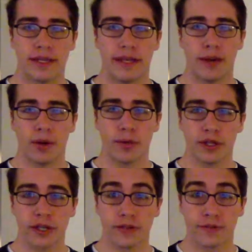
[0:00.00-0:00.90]
Now what we're
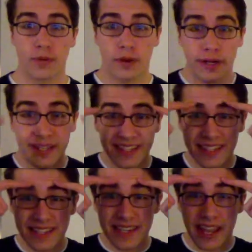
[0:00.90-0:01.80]
looking for
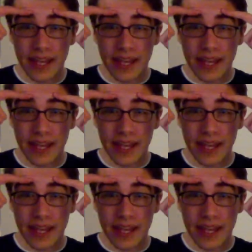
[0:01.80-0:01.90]
is